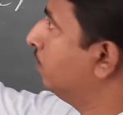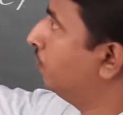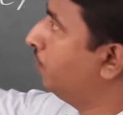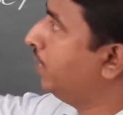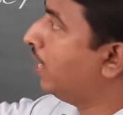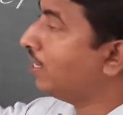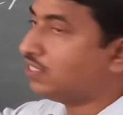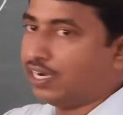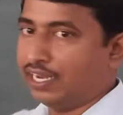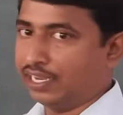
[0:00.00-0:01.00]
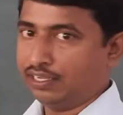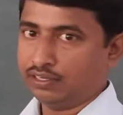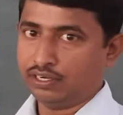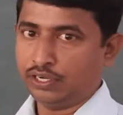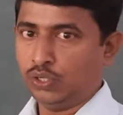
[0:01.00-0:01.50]
We are studying
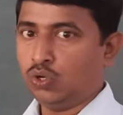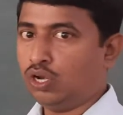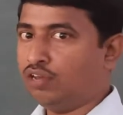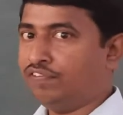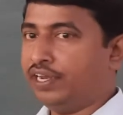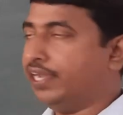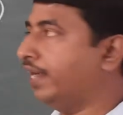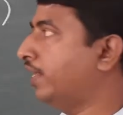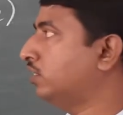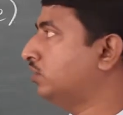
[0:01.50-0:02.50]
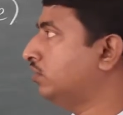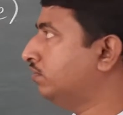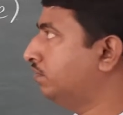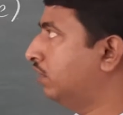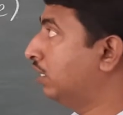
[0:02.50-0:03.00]
nucleophilic addition
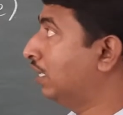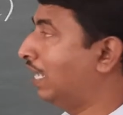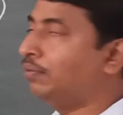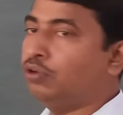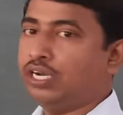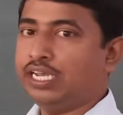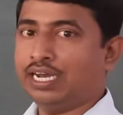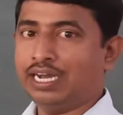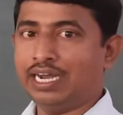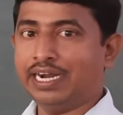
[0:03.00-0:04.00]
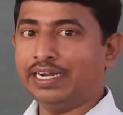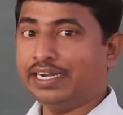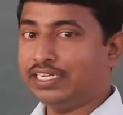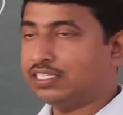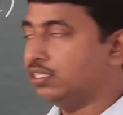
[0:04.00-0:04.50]
of ammonia and
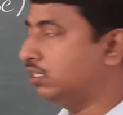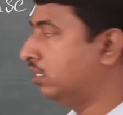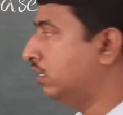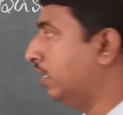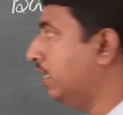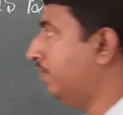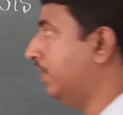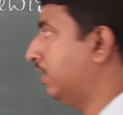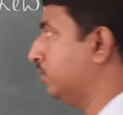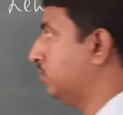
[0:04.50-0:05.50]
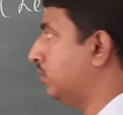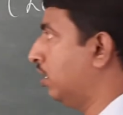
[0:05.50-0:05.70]
its derivatives.